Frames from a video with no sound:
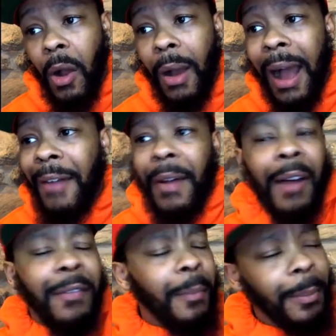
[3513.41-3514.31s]

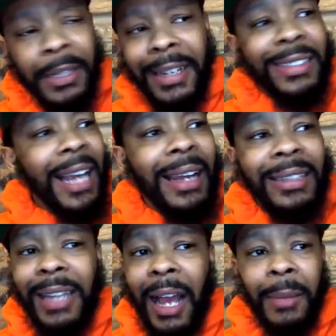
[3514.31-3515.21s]
I've the entire
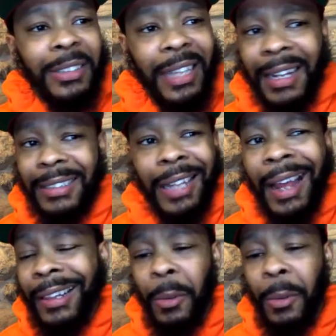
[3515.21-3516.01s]
time said exactly